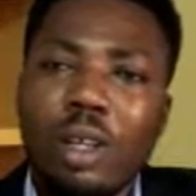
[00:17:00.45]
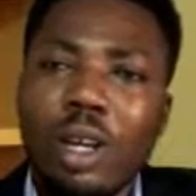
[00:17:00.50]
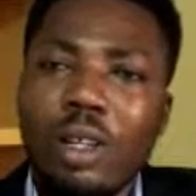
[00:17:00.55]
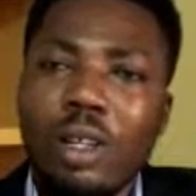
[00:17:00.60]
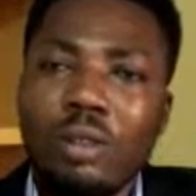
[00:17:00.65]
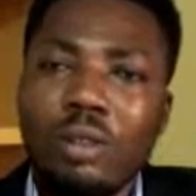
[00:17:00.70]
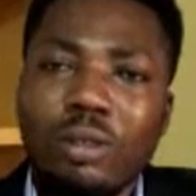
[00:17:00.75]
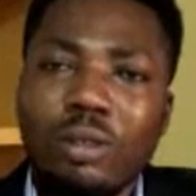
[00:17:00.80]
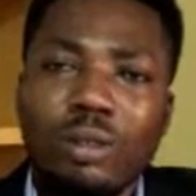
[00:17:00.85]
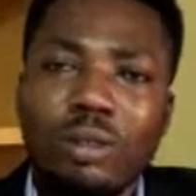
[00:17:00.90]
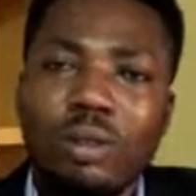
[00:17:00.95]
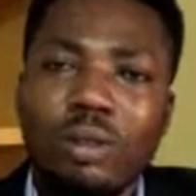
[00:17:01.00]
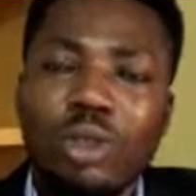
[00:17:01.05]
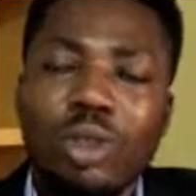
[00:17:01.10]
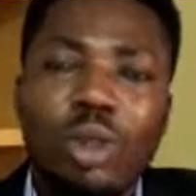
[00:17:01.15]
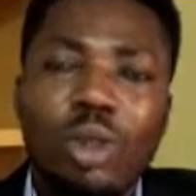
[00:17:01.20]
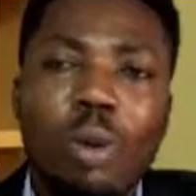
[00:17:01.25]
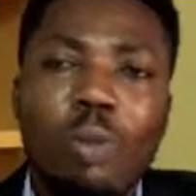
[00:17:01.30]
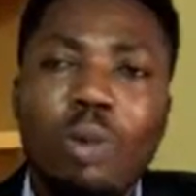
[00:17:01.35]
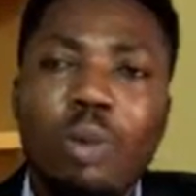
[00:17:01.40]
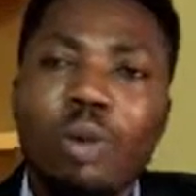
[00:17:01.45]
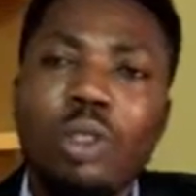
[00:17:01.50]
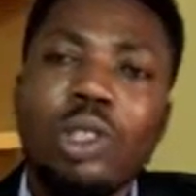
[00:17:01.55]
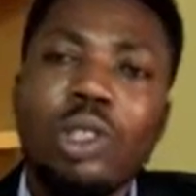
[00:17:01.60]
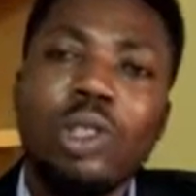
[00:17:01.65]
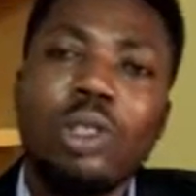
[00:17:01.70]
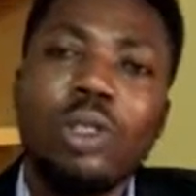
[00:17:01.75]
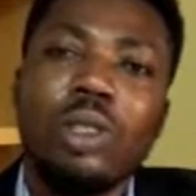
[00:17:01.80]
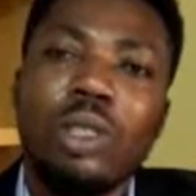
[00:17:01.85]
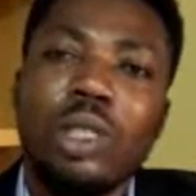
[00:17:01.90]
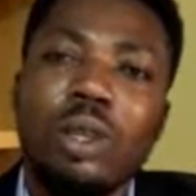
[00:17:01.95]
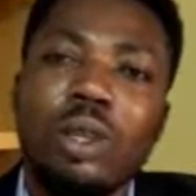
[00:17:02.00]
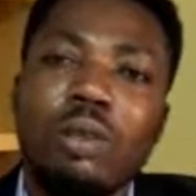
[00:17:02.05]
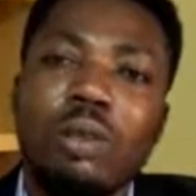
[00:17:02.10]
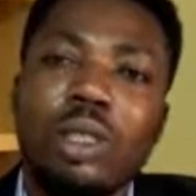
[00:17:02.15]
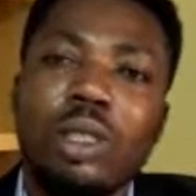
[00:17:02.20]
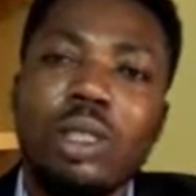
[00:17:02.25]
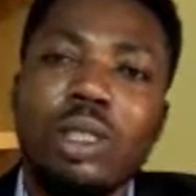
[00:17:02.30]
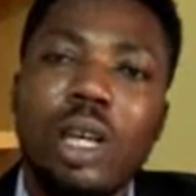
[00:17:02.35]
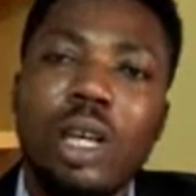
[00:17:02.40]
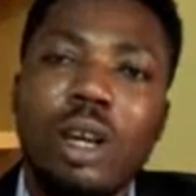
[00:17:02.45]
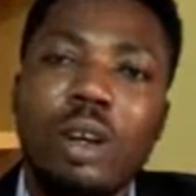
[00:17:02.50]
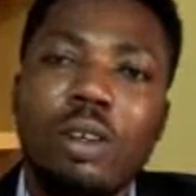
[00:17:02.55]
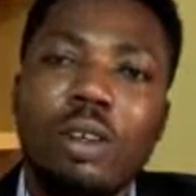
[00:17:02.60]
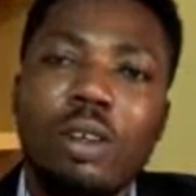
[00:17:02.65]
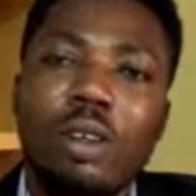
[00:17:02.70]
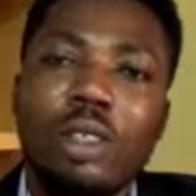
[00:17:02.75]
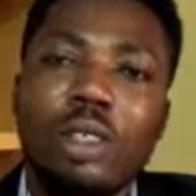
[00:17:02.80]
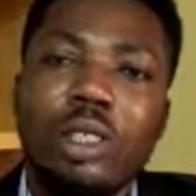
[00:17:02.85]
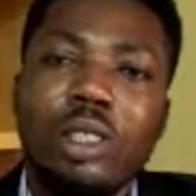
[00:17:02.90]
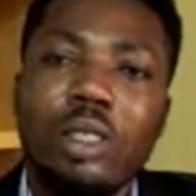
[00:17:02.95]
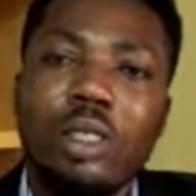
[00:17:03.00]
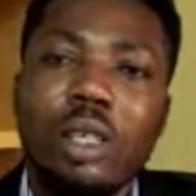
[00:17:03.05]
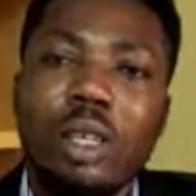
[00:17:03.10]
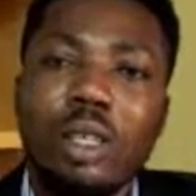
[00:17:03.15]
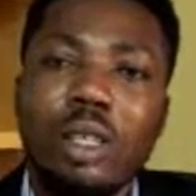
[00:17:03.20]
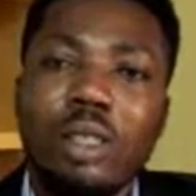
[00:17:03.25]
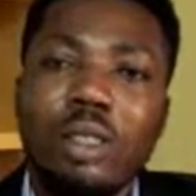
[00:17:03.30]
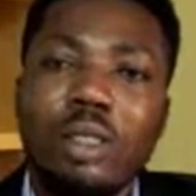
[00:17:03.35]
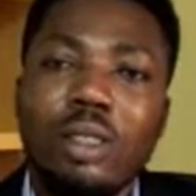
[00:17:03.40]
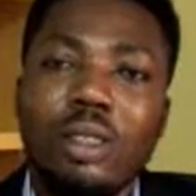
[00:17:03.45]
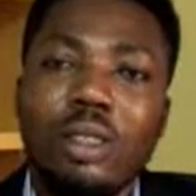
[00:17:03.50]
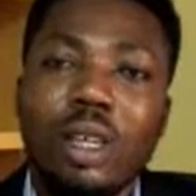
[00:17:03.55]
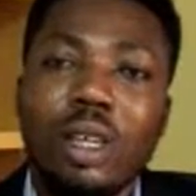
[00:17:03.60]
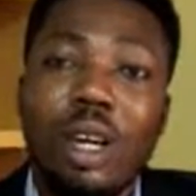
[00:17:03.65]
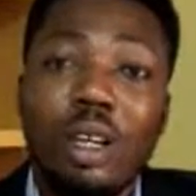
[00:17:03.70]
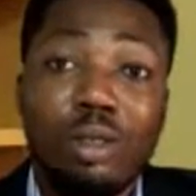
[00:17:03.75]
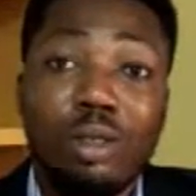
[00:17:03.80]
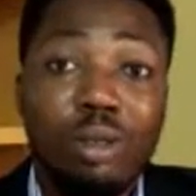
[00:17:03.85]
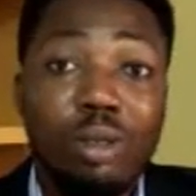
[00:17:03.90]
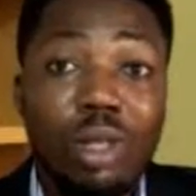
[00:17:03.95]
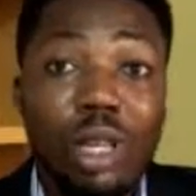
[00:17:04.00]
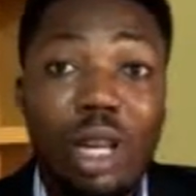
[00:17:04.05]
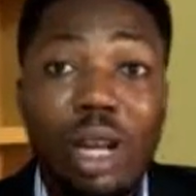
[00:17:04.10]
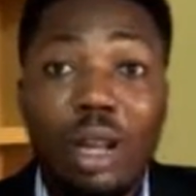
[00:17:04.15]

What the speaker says: and stop punishing yourself with this psychology? I took the